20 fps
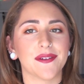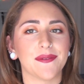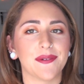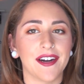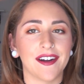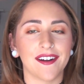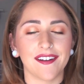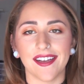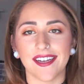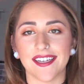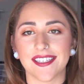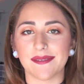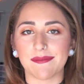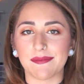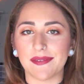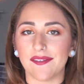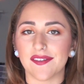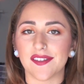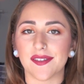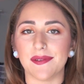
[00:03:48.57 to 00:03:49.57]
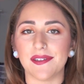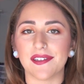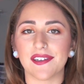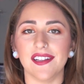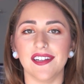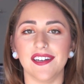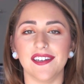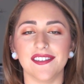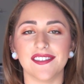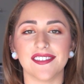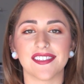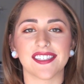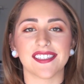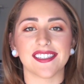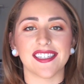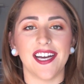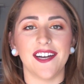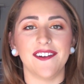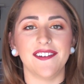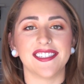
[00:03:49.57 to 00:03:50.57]
wear some comfortable clothes, because
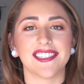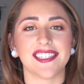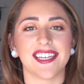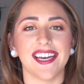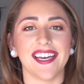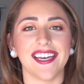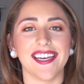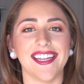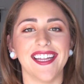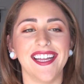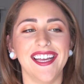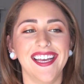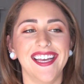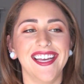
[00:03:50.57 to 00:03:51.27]
I always get